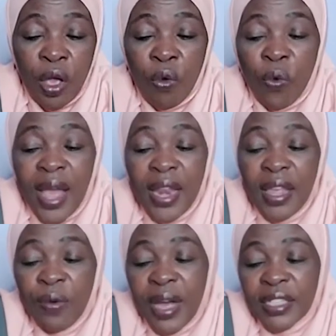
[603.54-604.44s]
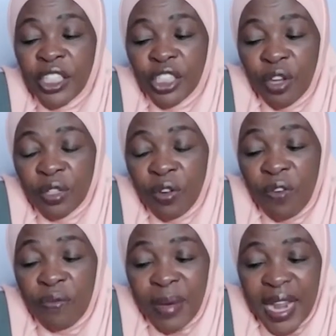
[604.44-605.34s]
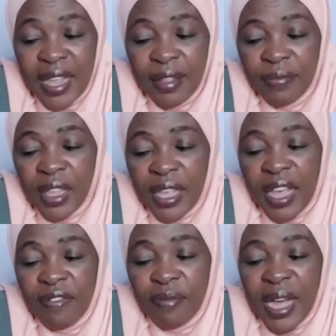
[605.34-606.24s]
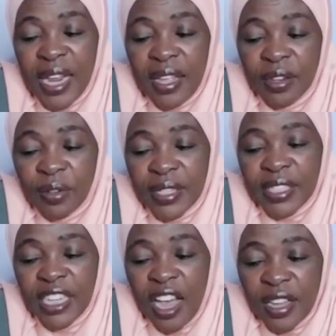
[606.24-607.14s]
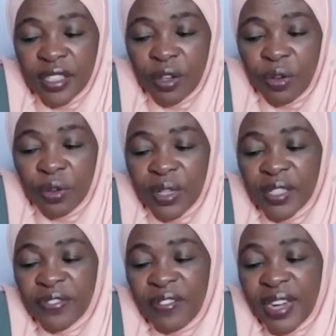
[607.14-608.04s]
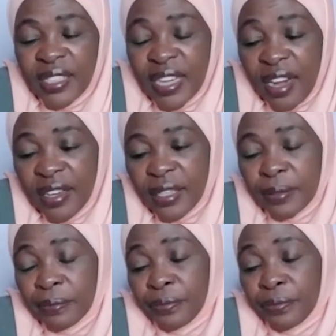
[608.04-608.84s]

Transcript: When he was short of money, he gave money to his church or to his favorite charity.